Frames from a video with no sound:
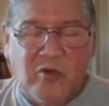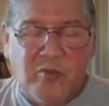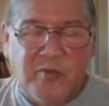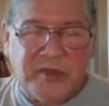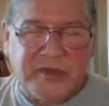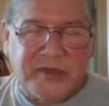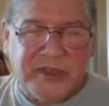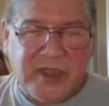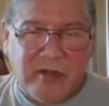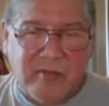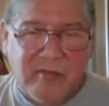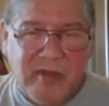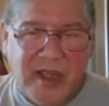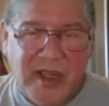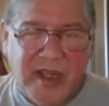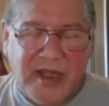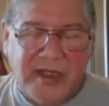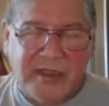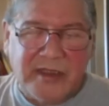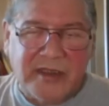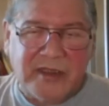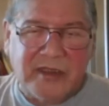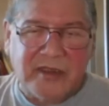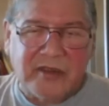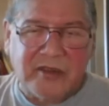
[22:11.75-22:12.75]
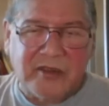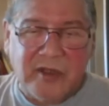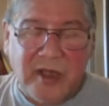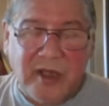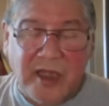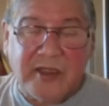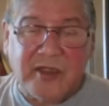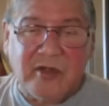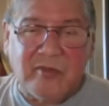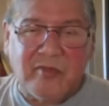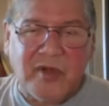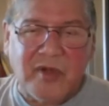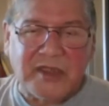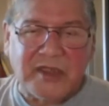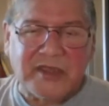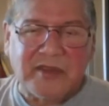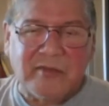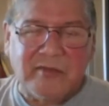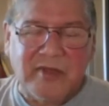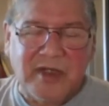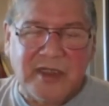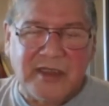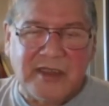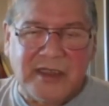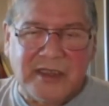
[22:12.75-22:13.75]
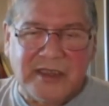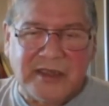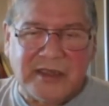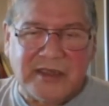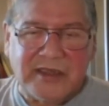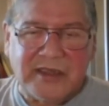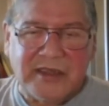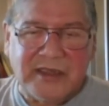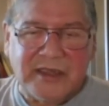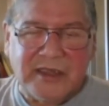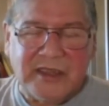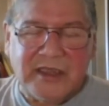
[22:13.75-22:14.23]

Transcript: opens our mind to other possibilities.